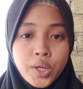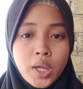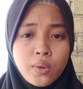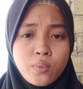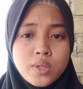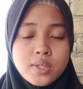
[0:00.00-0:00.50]

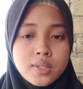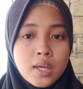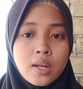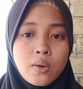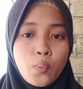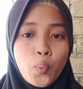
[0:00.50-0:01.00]
can
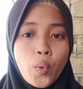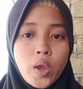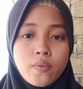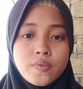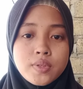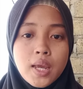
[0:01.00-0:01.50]
withstand
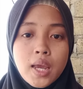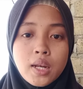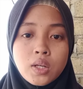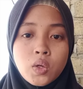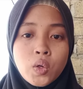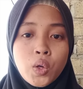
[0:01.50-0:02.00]
waves
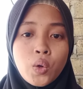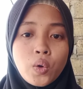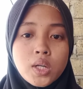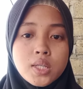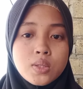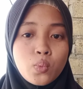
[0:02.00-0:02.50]
and
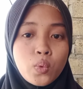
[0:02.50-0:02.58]
currents